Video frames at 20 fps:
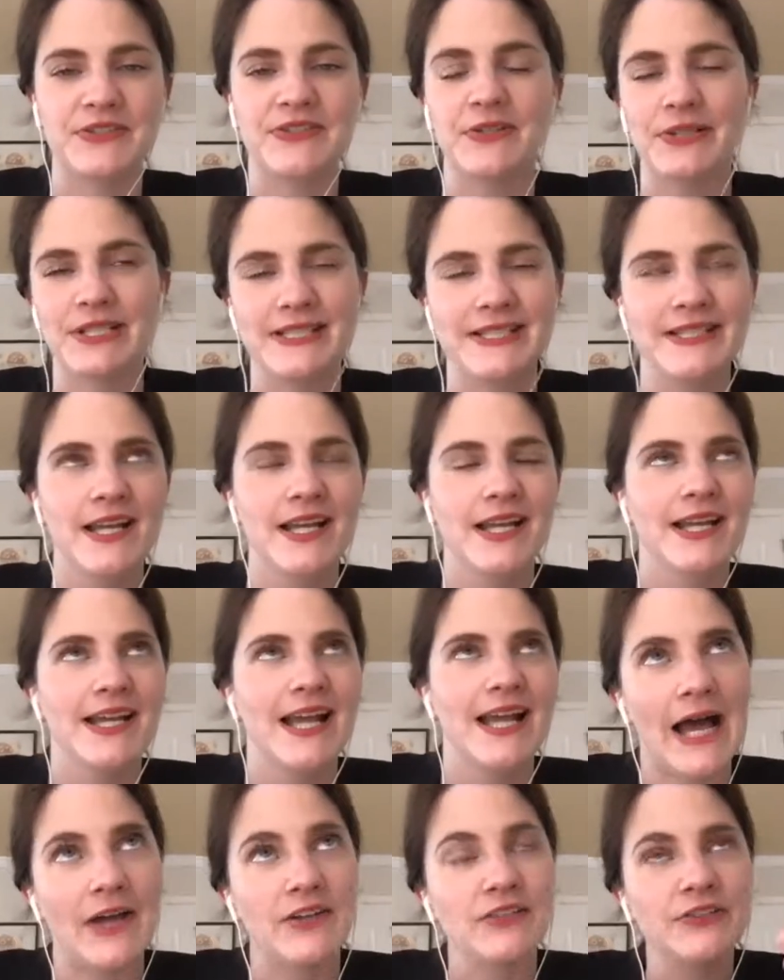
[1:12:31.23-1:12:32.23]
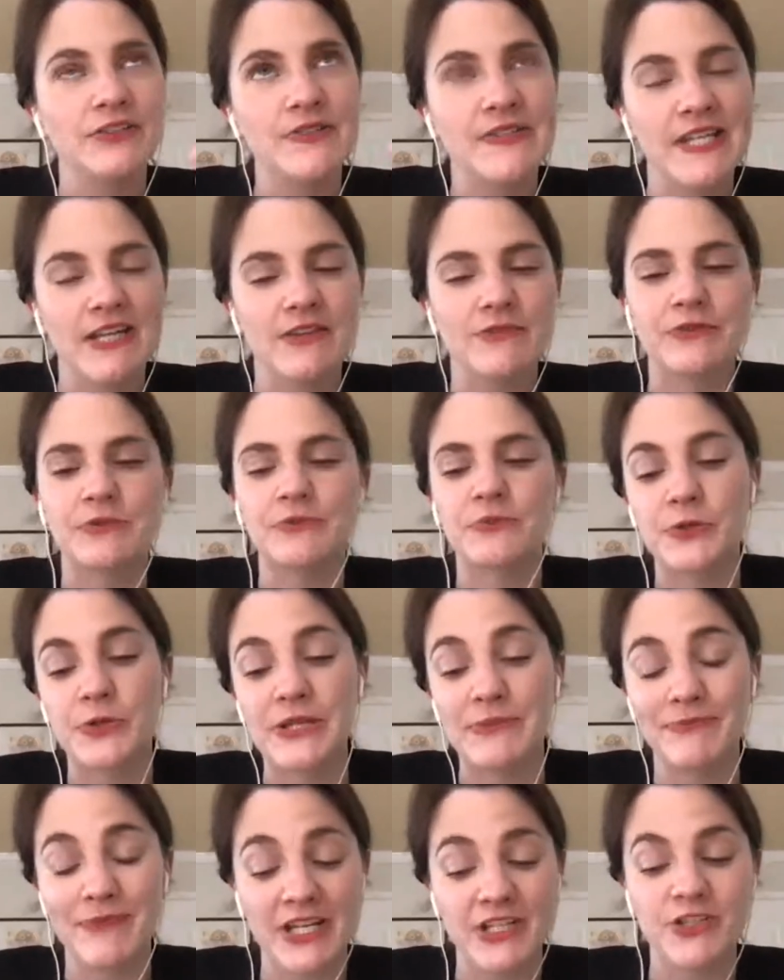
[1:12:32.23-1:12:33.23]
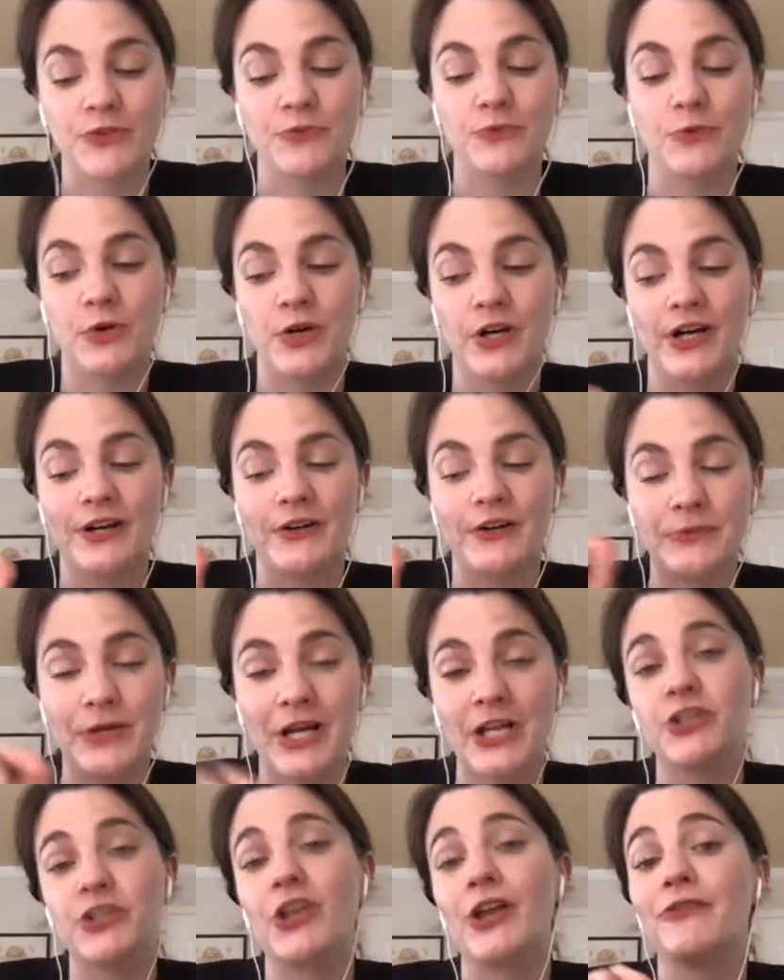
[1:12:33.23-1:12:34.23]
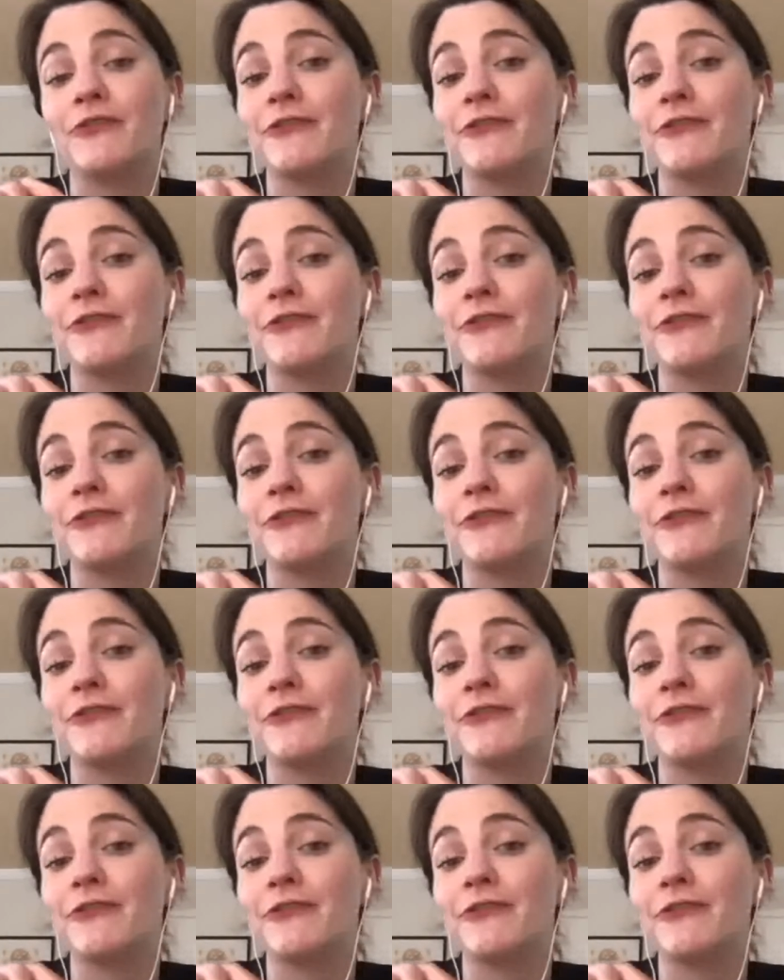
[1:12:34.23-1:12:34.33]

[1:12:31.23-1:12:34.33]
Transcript: So it's How to Lose the Information War Russia,